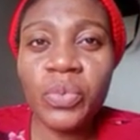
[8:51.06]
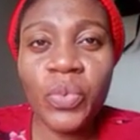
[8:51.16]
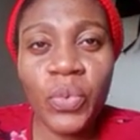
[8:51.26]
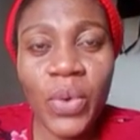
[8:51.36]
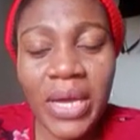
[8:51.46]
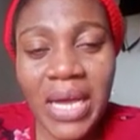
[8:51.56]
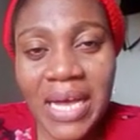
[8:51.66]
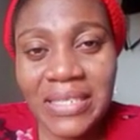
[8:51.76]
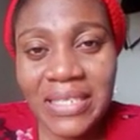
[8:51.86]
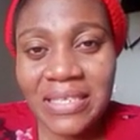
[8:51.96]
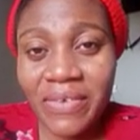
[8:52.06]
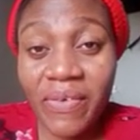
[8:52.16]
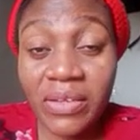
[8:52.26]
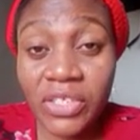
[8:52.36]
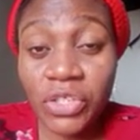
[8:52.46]
When casting the
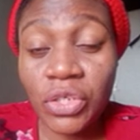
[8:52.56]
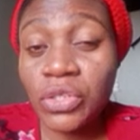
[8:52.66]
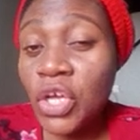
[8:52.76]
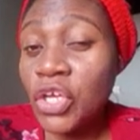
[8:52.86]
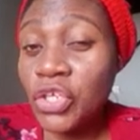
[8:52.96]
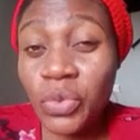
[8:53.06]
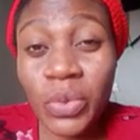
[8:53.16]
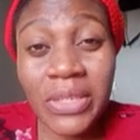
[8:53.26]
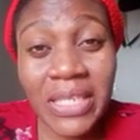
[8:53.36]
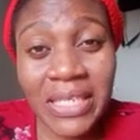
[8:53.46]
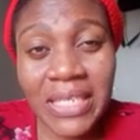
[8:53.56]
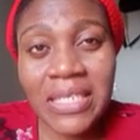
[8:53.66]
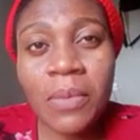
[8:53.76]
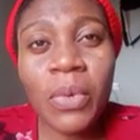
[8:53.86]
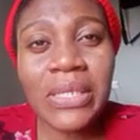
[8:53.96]
foundation, you will need
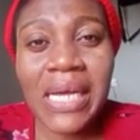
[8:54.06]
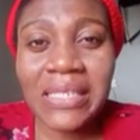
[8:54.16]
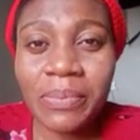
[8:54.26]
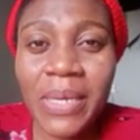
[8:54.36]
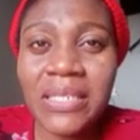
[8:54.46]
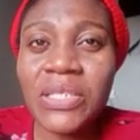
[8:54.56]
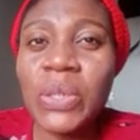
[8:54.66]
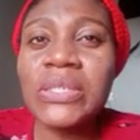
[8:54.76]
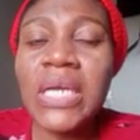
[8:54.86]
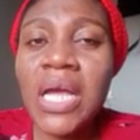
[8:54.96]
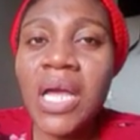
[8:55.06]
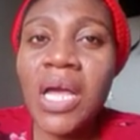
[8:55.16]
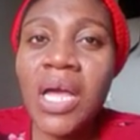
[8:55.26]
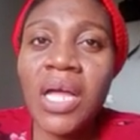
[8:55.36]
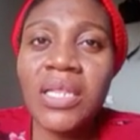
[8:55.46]
it, but that depends on
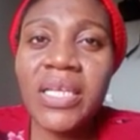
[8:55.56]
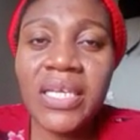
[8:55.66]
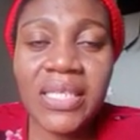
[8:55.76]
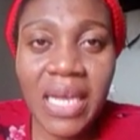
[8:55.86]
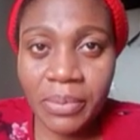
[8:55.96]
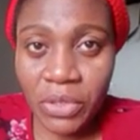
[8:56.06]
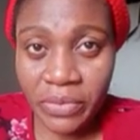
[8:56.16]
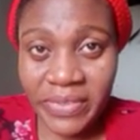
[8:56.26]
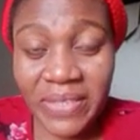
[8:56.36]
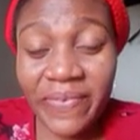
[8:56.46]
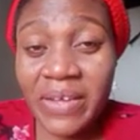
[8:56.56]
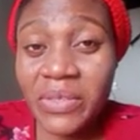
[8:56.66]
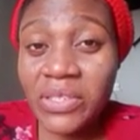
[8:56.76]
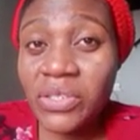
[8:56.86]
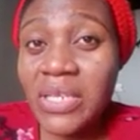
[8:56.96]
the depth of this
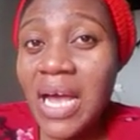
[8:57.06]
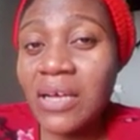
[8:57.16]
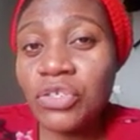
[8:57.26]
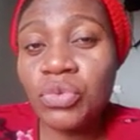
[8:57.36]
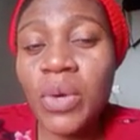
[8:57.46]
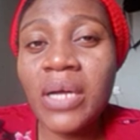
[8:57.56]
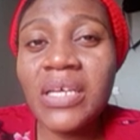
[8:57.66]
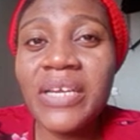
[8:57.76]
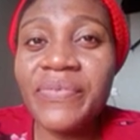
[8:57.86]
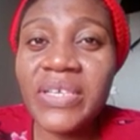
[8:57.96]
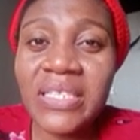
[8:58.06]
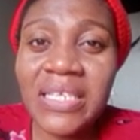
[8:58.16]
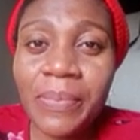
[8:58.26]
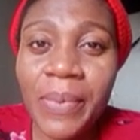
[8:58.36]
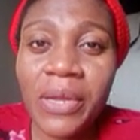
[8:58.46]
foundation as well. If it's
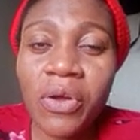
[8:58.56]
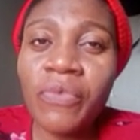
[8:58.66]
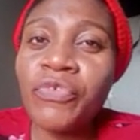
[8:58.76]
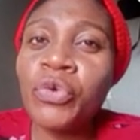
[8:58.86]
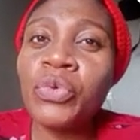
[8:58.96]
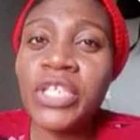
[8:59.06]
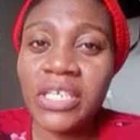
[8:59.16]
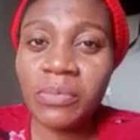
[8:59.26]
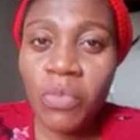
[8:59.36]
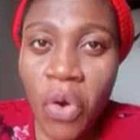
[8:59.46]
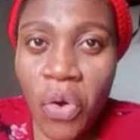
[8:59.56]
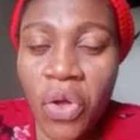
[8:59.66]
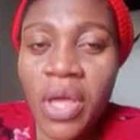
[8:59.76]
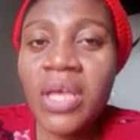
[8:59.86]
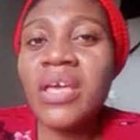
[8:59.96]
deep enough, you will need more.
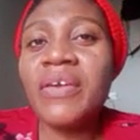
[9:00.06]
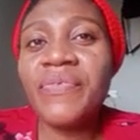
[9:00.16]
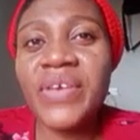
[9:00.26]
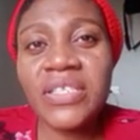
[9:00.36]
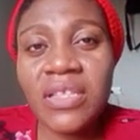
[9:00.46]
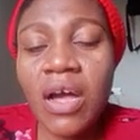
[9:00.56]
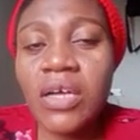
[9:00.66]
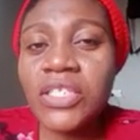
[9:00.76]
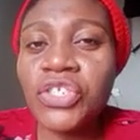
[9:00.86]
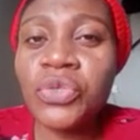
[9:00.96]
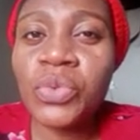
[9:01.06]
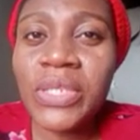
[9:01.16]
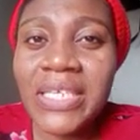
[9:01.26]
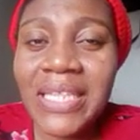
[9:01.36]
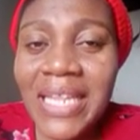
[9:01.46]
If it's not, you will
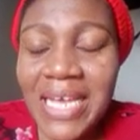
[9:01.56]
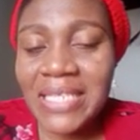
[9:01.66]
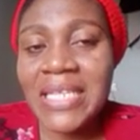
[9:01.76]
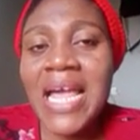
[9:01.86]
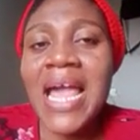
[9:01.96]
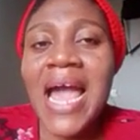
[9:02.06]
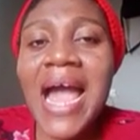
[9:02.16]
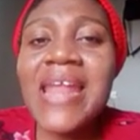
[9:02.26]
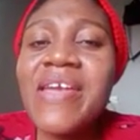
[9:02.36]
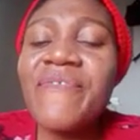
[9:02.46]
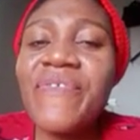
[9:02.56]
need less. And if